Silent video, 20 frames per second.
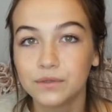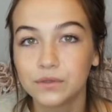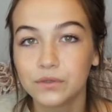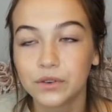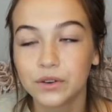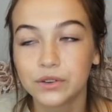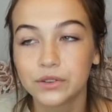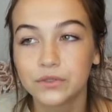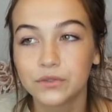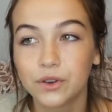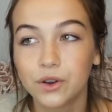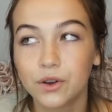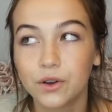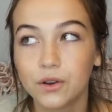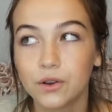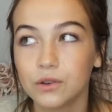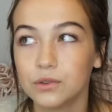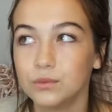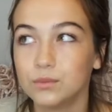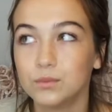first of
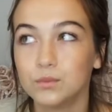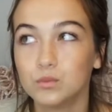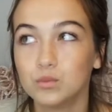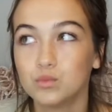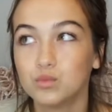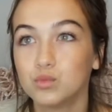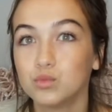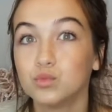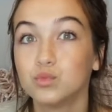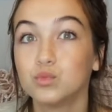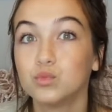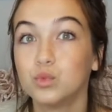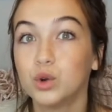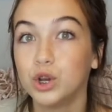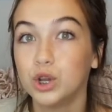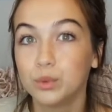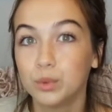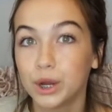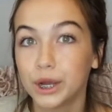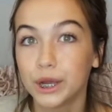all,
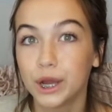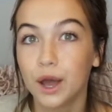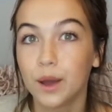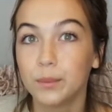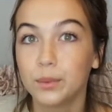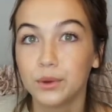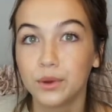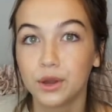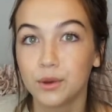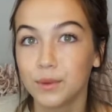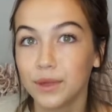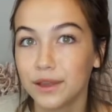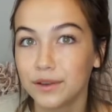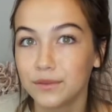when you break up, you're gonna be,